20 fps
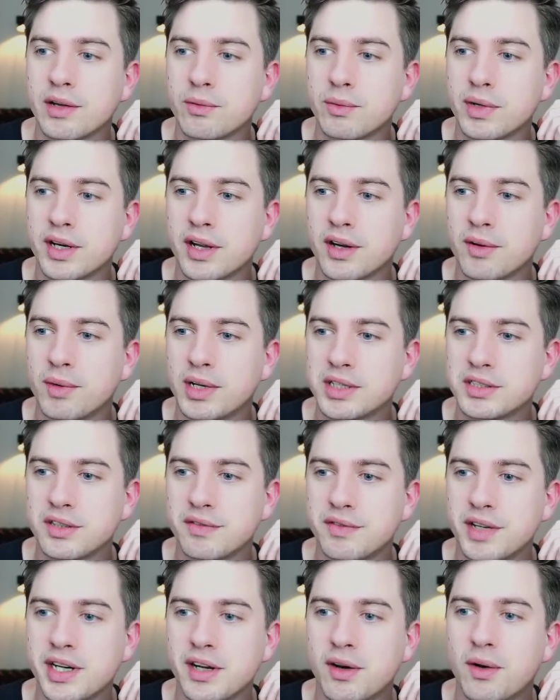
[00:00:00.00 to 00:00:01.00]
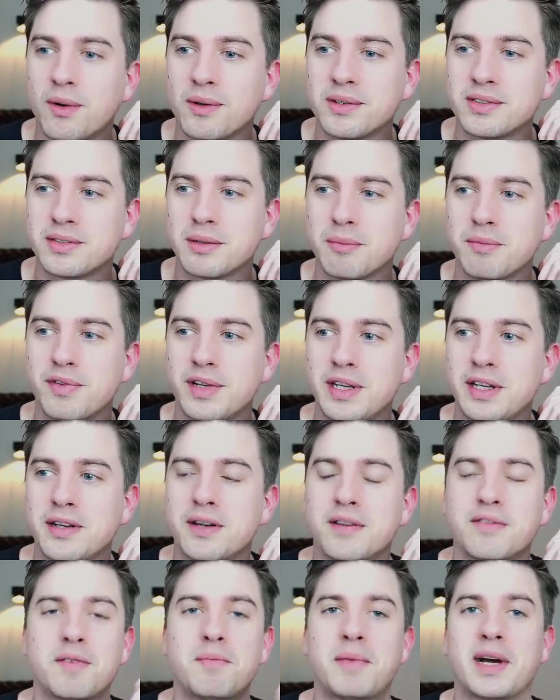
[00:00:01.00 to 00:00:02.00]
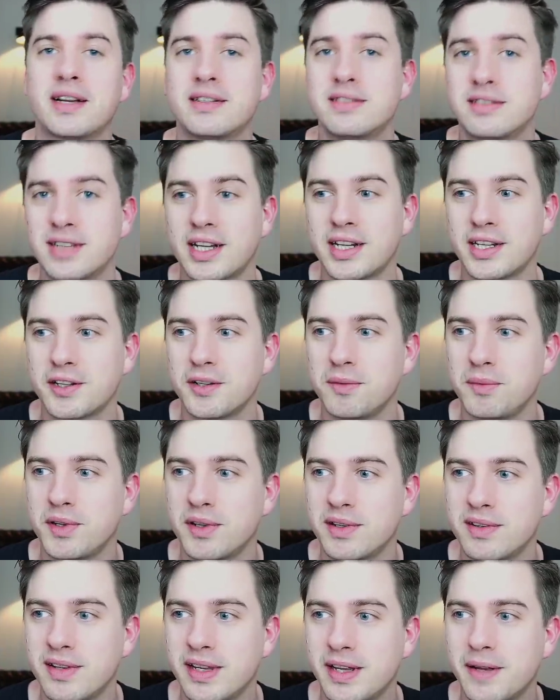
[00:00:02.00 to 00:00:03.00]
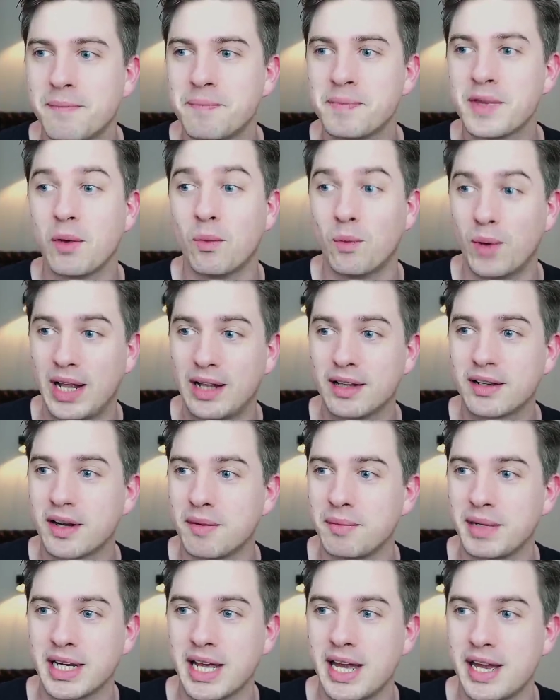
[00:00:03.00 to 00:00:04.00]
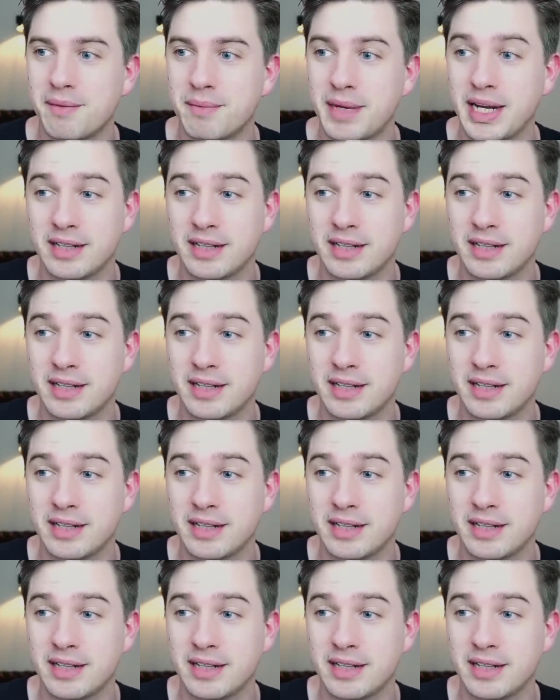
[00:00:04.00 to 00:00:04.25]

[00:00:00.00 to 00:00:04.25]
and we're gonna watch a very wholesome video of the Pakistani community welcoming him,